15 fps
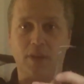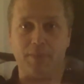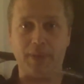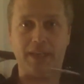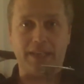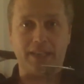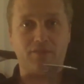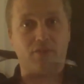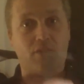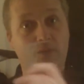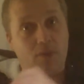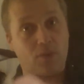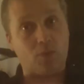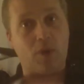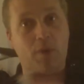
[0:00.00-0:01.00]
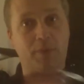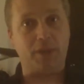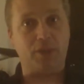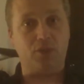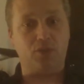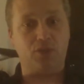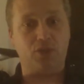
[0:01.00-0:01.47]
a bit later on when
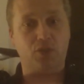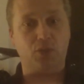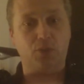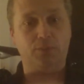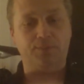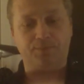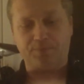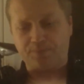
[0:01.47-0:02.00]
we use the tool.